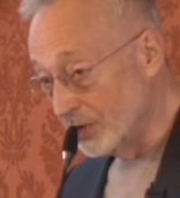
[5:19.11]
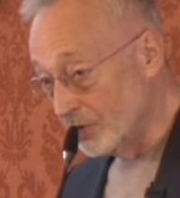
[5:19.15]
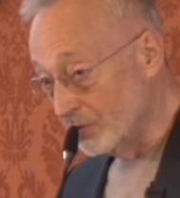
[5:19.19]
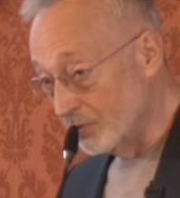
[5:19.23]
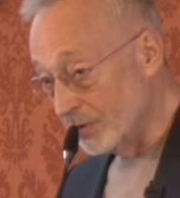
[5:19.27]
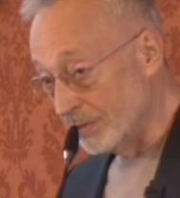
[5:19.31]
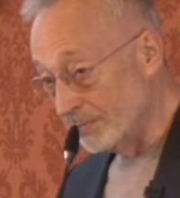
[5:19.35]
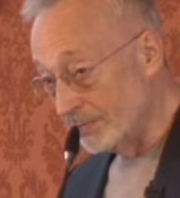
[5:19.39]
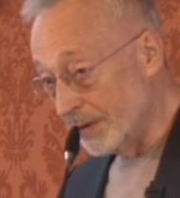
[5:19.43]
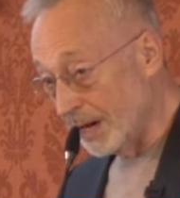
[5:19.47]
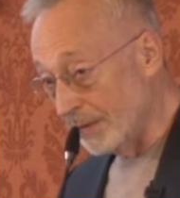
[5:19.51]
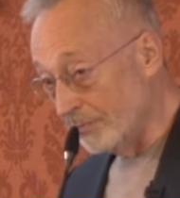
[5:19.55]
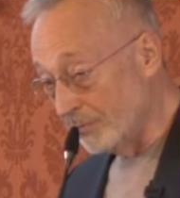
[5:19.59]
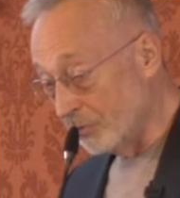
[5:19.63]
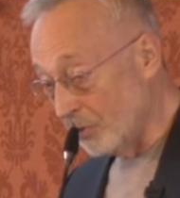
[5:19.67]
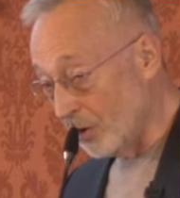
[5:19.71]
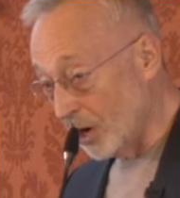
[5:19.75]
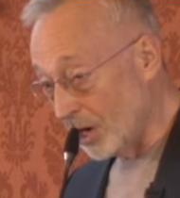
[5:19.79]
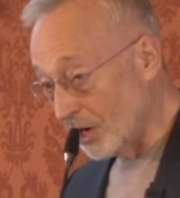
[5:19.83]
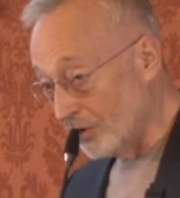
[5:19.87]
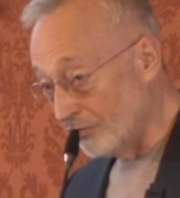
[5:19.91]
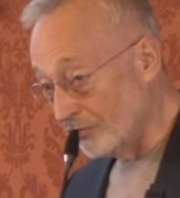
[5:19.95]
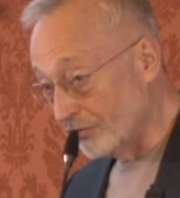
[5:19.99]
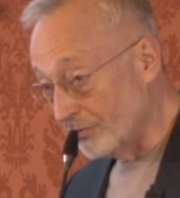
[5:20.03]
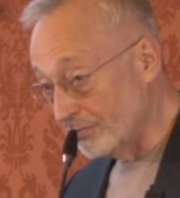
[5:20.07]
We pump
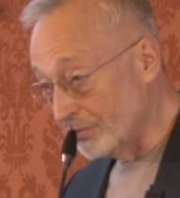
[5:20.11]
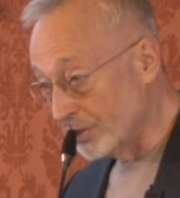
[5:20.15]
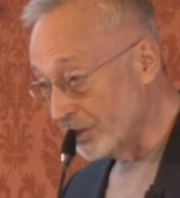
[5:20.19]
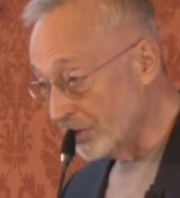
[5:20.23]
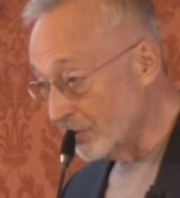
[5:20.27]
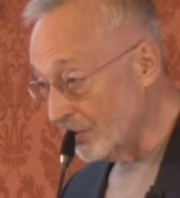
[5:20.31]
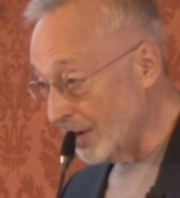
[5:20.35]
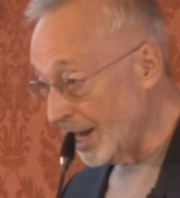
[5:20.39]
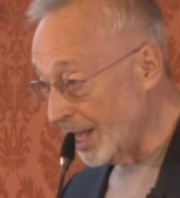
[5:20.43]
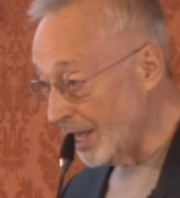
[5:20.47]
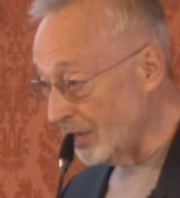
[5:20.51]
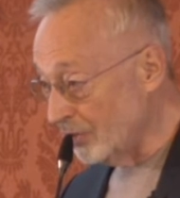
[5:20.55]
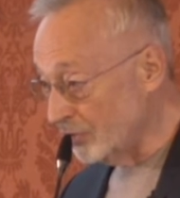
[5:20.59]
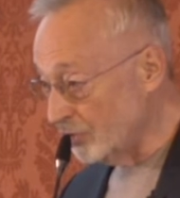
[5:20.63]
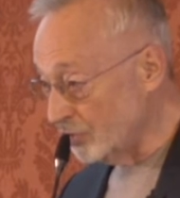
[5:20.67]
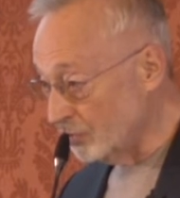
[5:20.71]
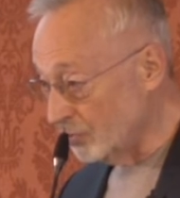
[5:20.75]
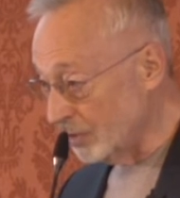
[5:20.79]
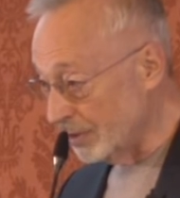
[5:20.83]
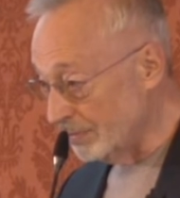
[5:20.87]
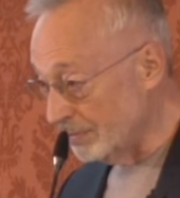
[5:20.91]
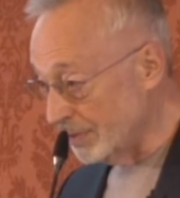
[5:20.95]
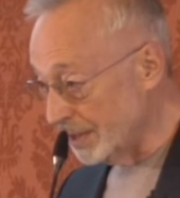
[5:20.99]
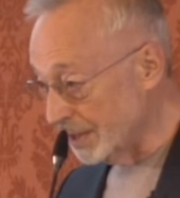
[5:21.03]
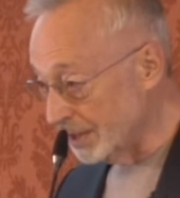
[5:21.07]
water from the ground,
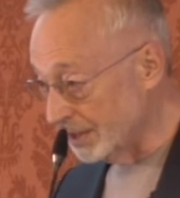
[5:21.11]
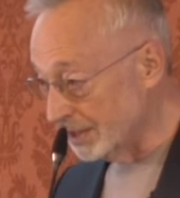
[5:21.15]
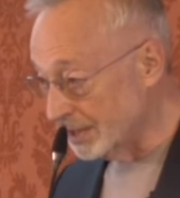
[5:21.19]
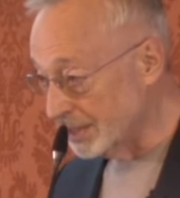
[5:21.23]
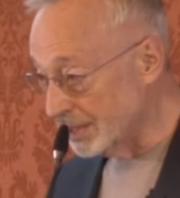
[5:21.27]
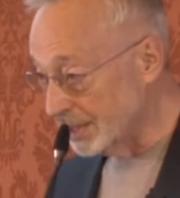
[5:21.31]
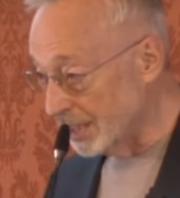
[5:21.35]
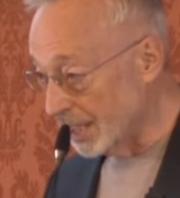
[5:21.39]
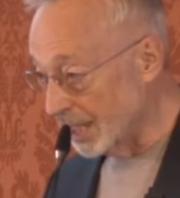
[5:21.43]
we build